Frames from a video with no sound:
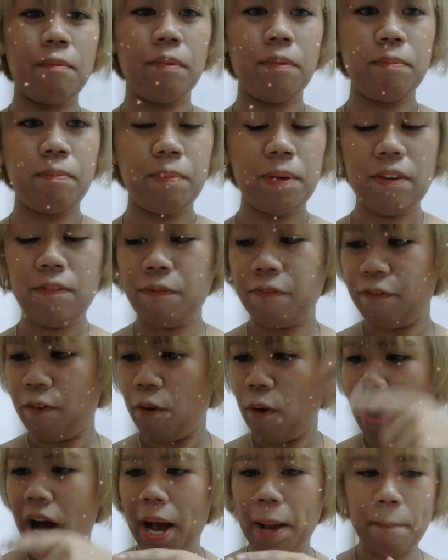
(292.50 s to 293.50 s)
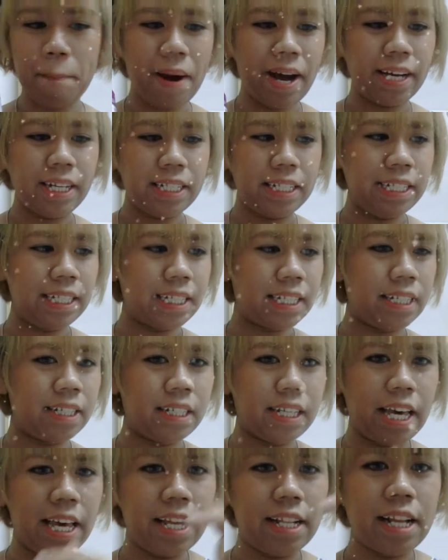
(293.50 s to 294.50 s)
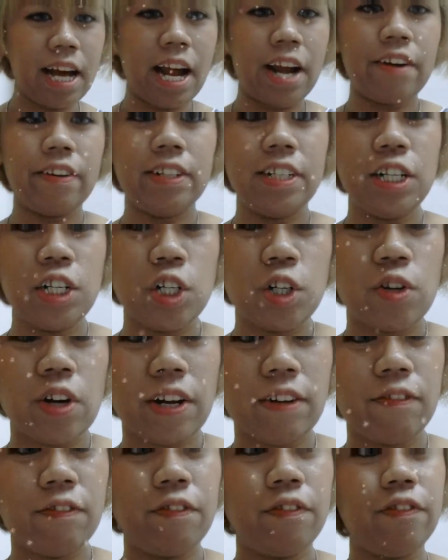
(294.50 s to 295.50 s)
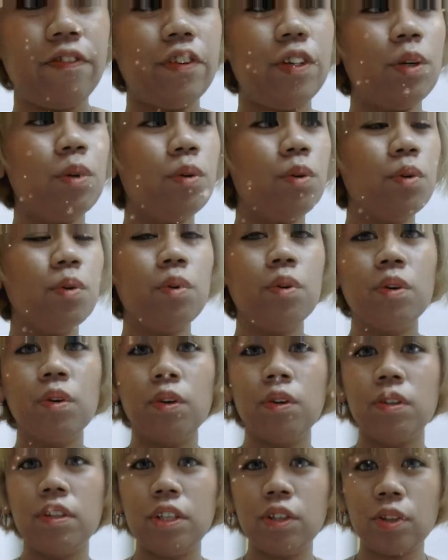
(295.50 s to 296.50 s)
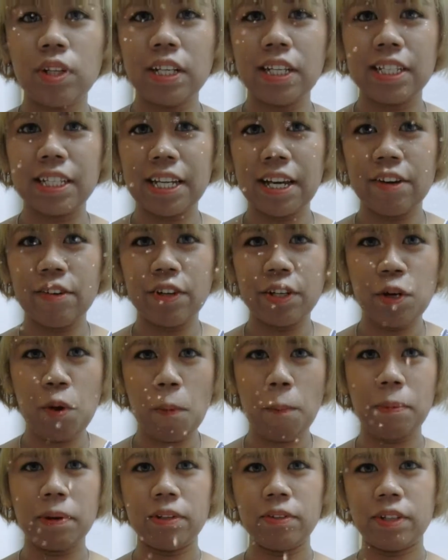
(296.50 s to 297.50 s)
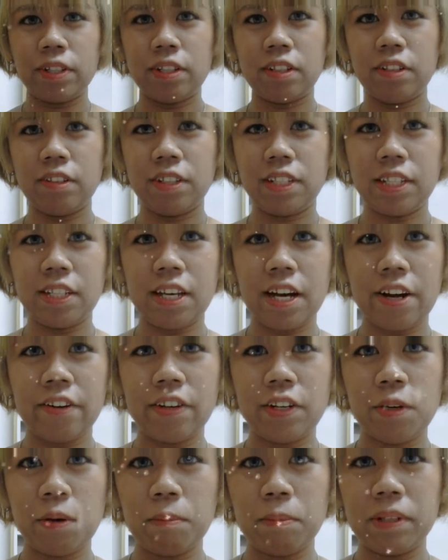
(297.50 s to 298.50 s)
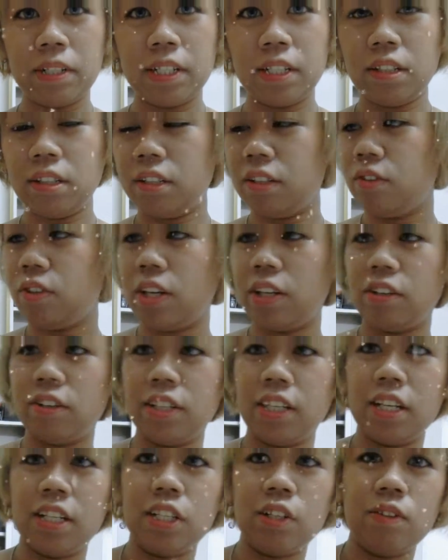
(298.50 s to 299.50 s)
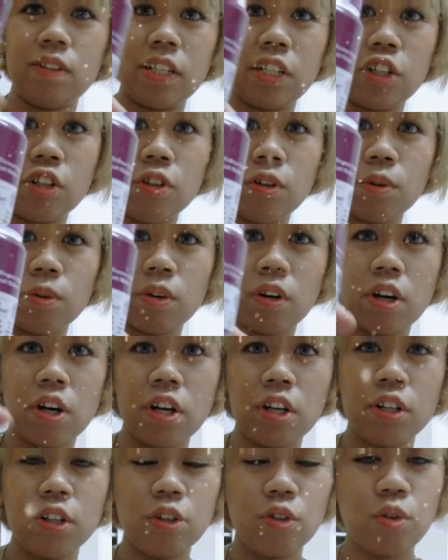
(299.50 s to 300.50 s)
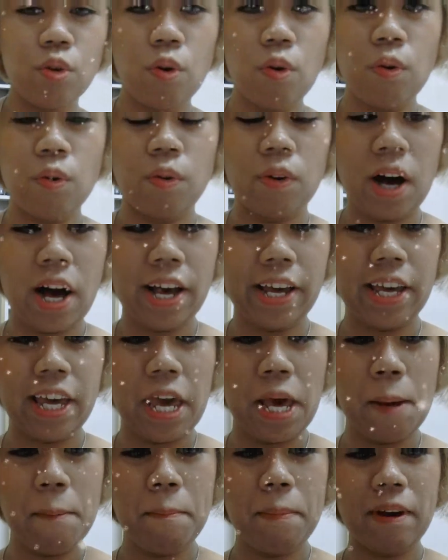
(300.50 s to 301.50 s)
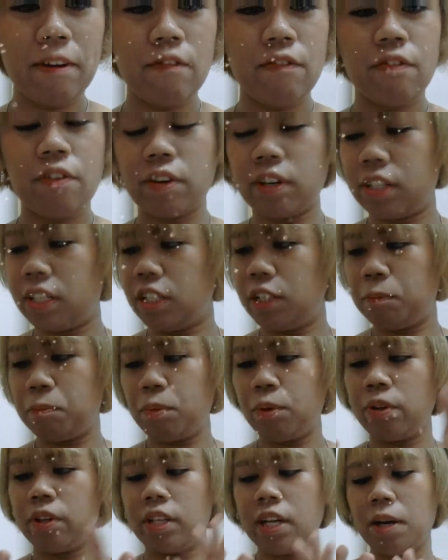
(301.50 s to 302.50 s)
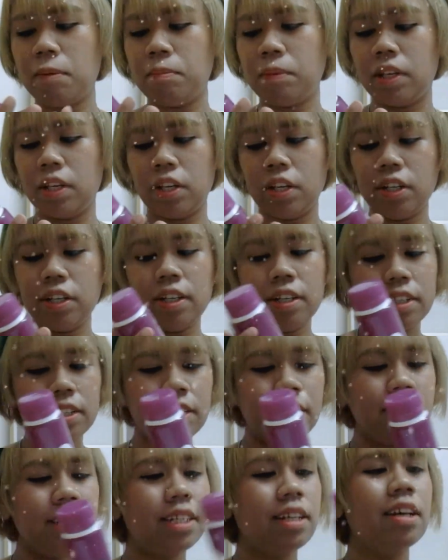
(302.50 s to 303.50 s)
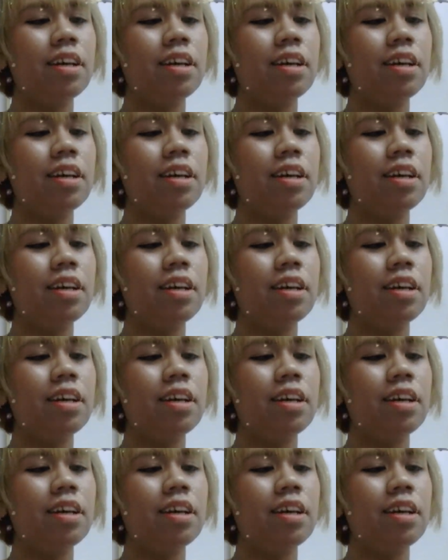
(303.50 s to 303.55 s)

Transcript: before I buy this again, I already tried few This one is I already opened one. You see, I already opened it. This one not yet, so it's new. So I came back for this product because